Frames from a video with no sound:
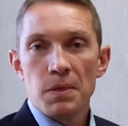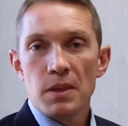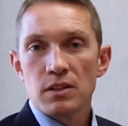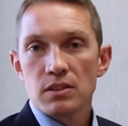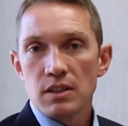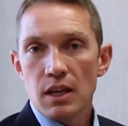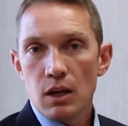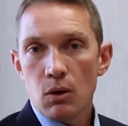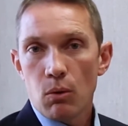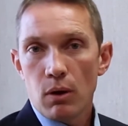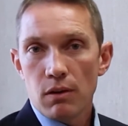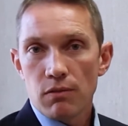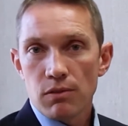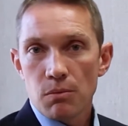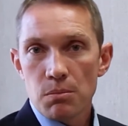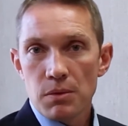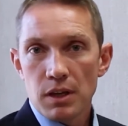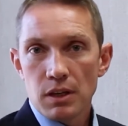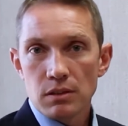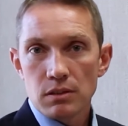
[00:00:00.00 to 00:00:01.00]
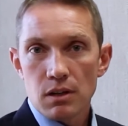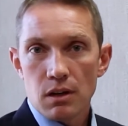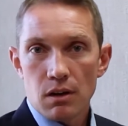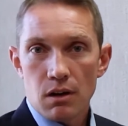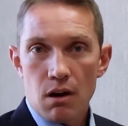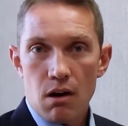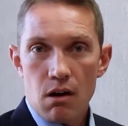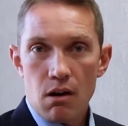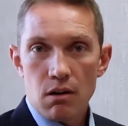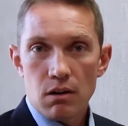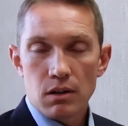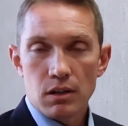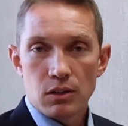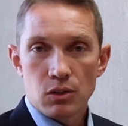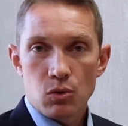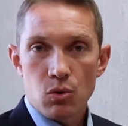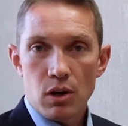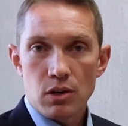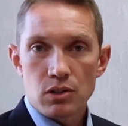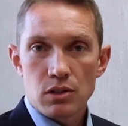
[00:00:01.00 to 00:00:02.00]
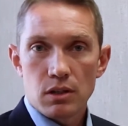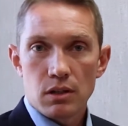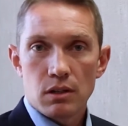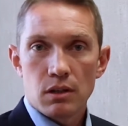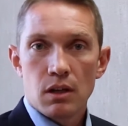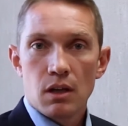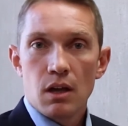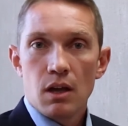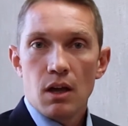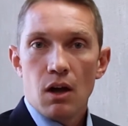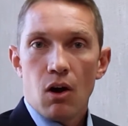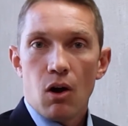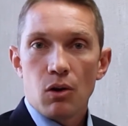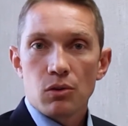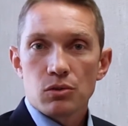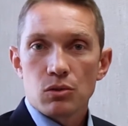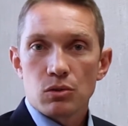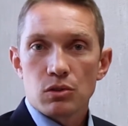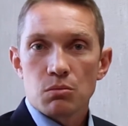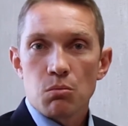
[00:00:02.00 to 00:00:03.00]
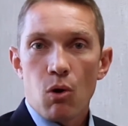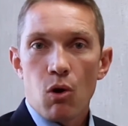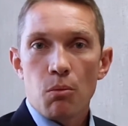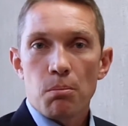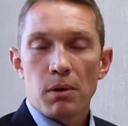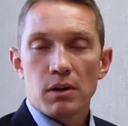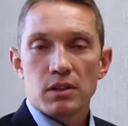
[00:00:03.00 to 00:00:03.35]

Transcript: Stay away from things that are hard and crunchy. Also, small